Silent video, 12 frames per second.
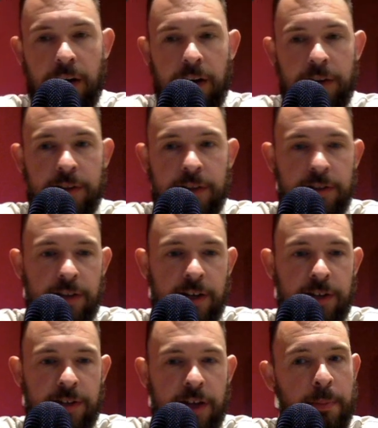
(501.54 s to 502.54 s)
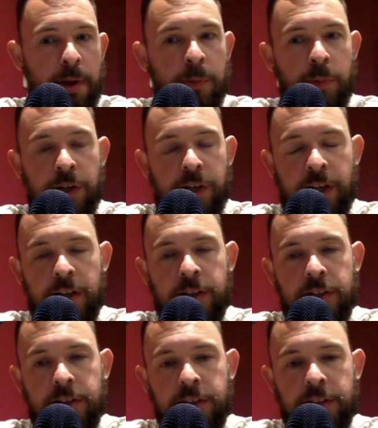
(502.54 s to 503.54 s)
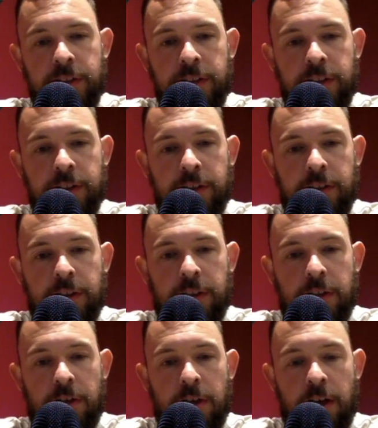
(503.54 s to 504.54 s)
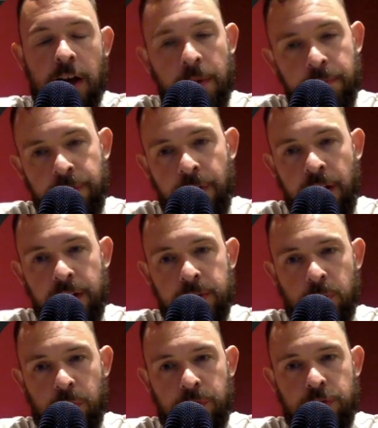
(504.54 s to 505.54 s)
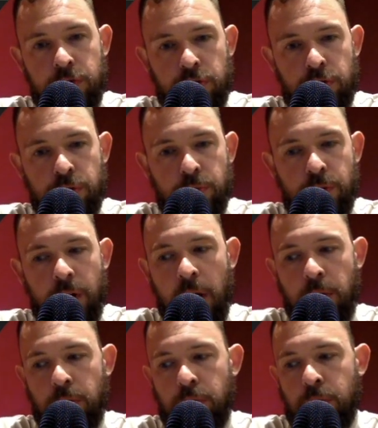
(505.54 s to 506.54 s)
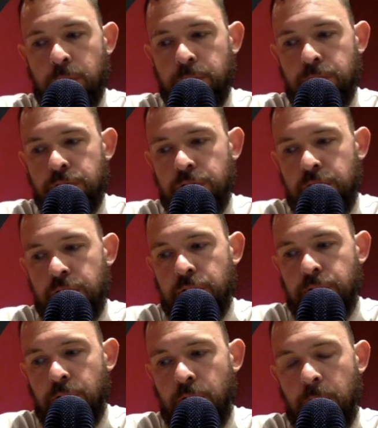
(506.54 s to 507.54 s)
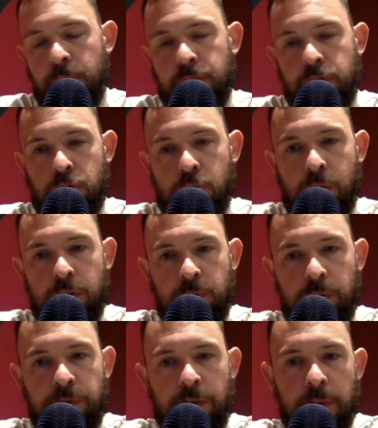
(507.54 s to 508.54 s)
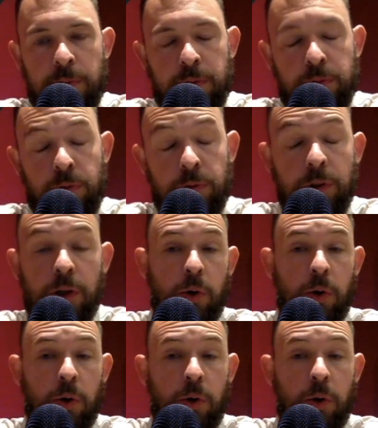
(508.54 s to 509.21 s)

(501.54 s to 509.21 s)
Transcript: DCA a certain amount when I can, and I'm fine with the two outcomes from the 2025 bull run.